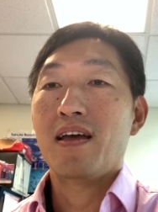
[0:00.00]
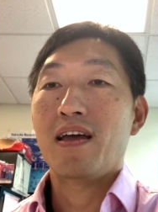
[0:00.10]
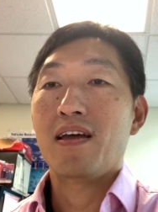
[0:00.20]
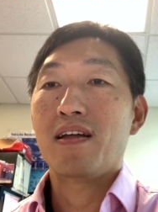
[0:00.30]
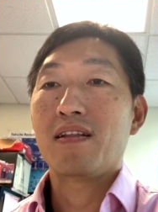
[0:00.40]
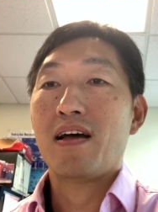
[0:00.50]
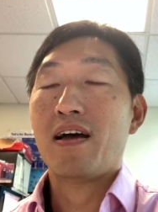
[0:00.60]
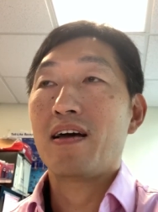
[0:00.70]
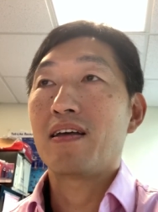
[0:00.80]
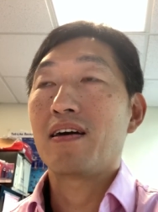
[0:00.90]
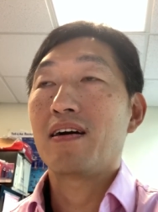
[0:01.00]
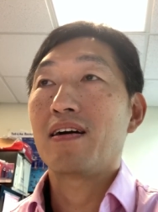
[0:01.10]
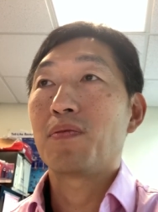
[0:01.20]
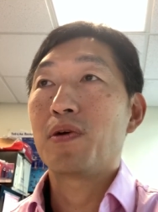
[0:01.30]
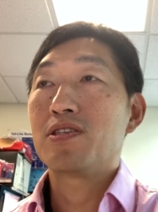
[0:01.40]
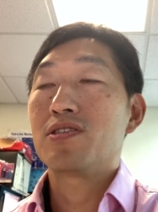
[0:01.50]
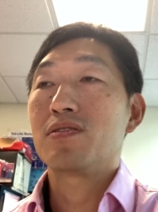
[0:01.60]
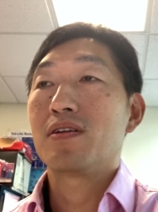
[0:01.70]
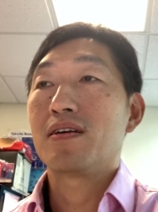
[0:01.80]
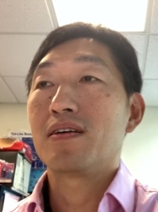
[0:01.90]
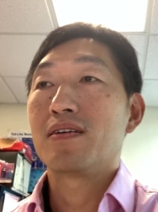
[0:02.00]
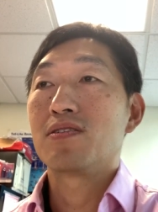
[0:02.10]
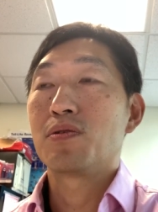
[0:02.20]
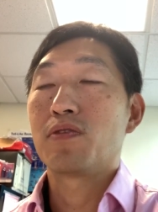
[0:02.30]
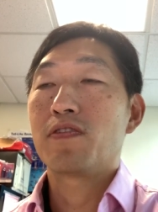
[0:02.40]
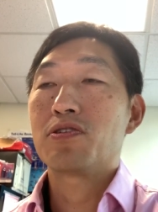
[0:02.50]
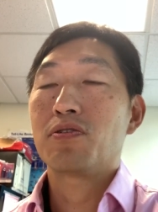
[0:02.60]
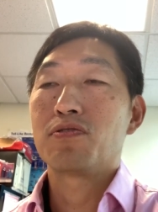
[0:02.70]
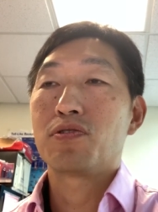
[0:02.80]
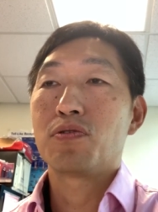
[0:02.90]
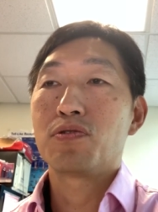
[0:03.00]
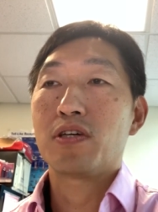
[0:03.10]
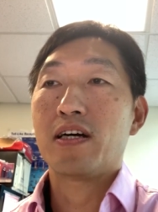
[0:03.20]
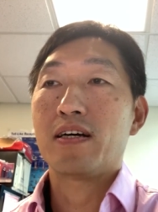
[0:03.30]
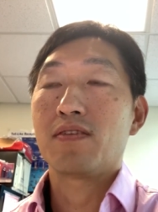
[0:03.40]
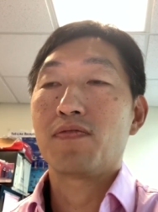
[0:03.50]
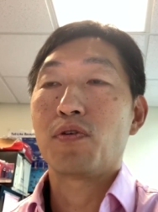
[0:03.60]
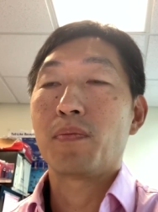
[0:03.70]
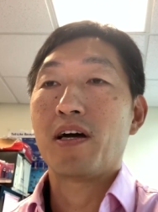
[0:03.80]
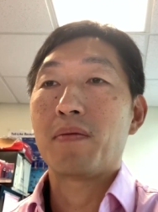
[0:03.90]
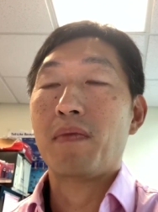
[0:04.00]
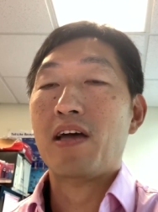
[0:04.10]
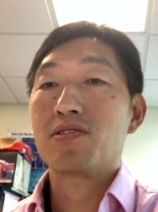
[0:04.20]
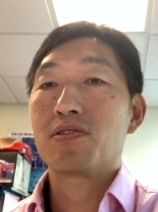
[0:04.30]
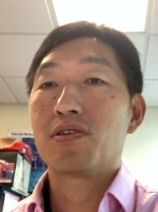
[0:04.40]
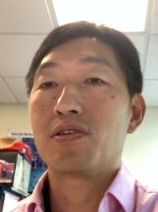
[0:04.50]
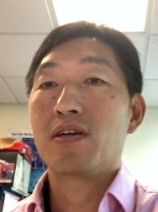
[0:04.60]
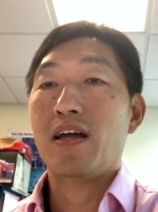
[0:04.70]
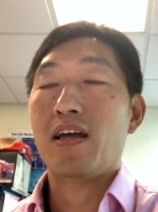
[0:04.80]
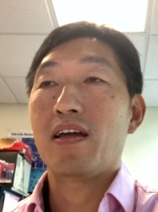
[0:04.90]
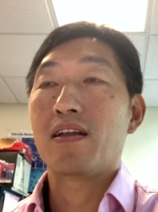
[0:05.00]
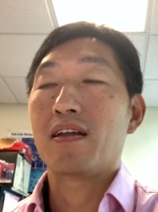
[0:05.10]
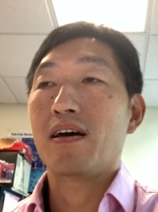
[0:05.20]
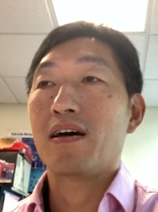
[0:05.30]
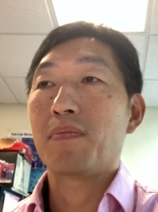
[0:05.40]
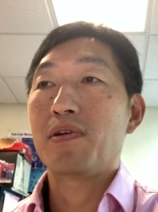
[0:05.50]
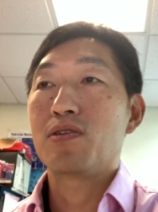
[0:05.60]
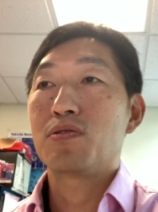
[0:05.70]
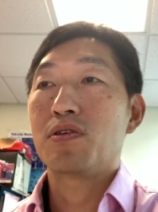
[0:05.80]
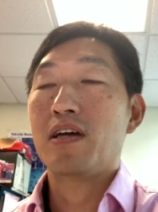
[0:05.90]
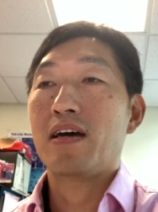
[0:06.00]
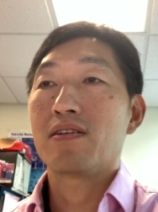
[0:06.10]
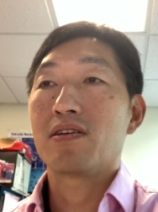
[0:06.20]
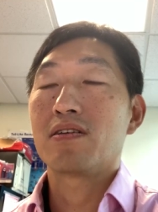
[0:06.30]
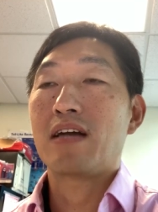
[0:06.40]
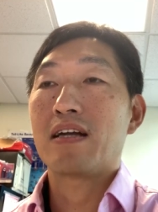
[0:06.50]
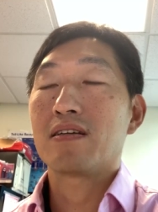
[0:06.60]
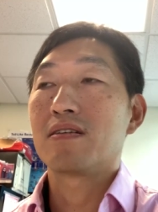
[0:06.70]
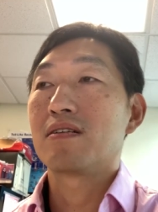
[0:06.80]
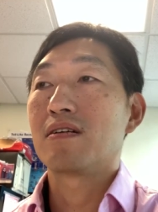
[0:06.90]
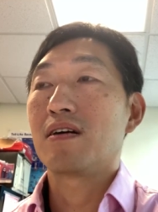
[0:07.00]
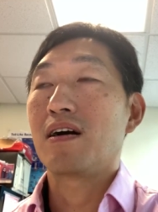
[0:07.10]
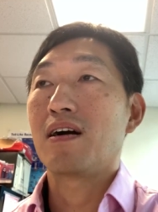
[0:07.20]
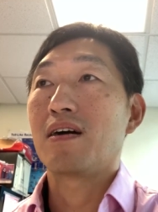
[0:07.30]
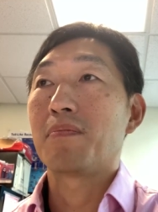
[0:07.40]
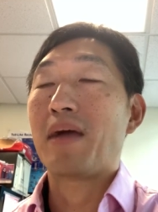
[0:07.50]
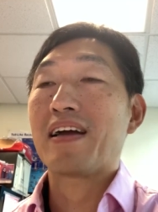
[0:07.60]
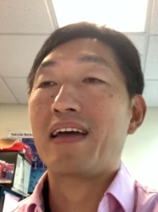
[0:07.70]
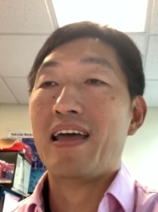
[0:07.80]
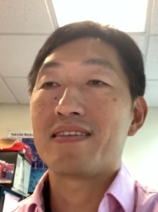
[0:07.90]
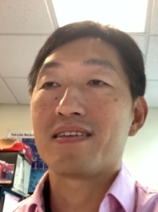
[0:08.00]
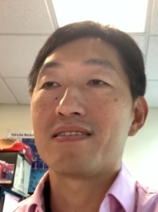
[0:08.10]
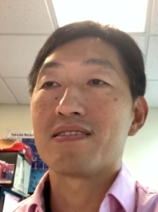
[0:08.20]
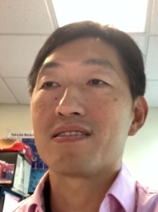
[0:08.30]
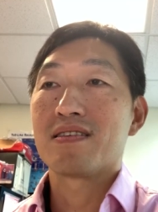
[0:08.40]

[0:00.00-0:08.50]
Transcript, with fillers: and I uh, went to the University of Georgia for my master and uh, PhD under Dr. Mike Azain,